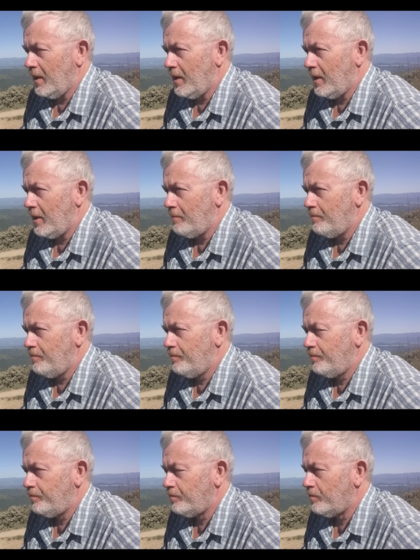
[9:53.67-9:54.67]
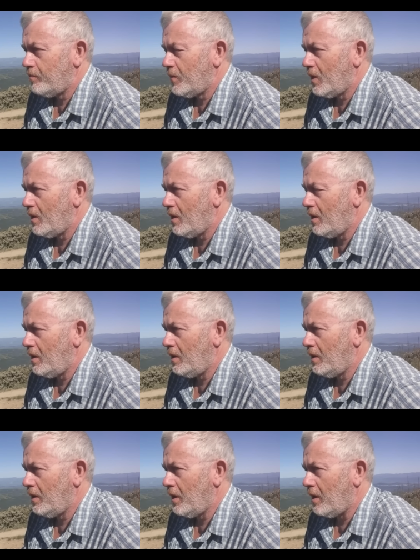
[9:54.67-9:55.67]
Um,
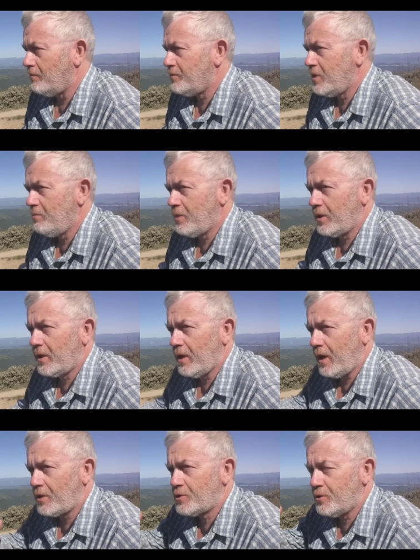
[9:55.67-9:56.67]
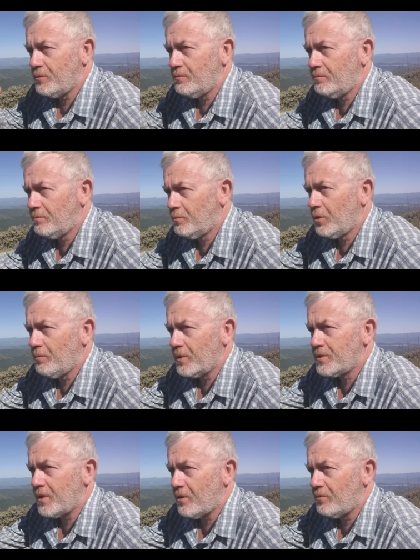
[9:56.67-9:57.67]
you know, a deeper connection with
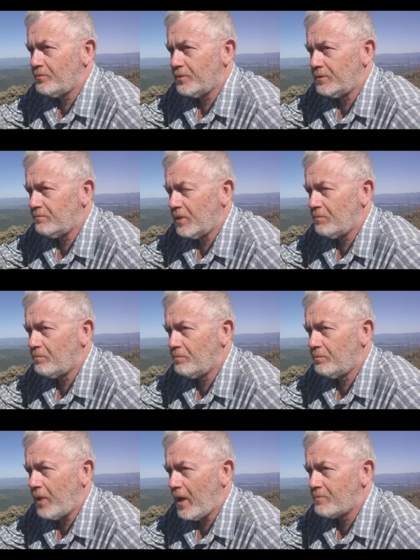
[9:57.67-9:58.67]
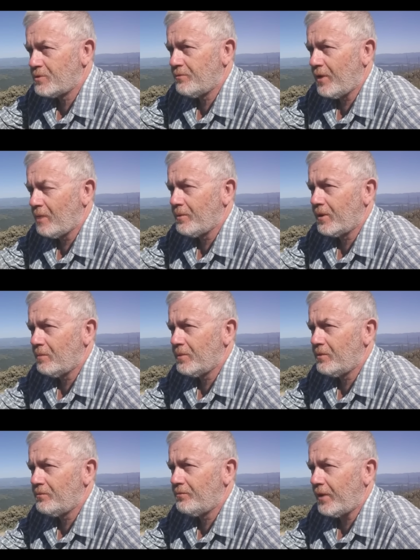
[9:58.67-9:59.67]
myself and, and perhaps developing a bit
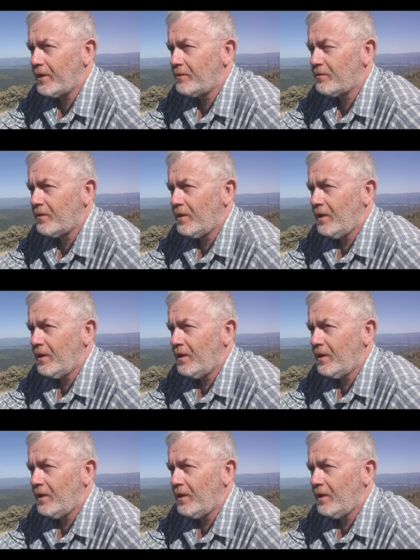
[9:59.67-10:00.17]
of faith.